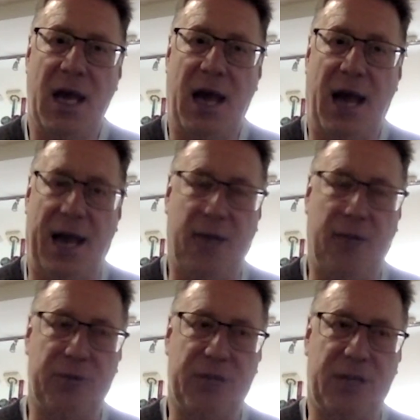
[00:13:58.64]
and
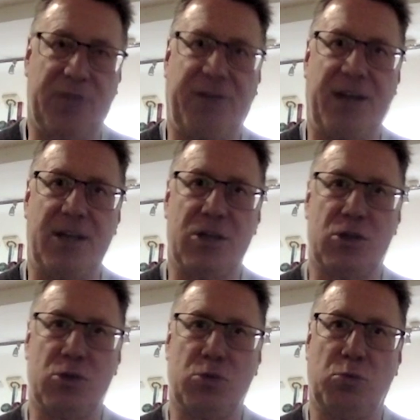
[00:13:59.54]
obviously the funds
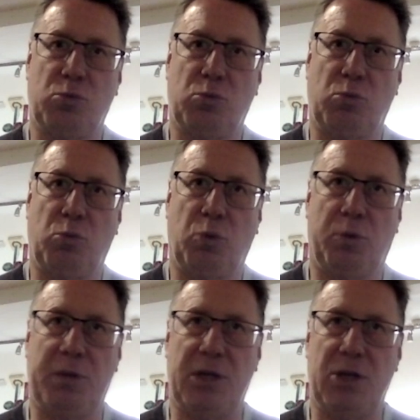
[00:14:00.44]
would be
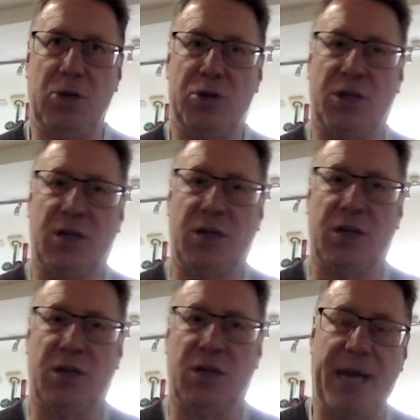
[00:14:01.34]
used to develop
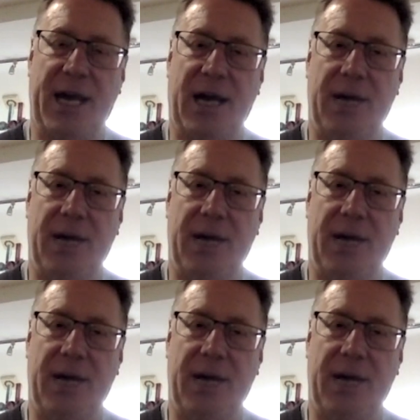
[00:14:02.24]
here,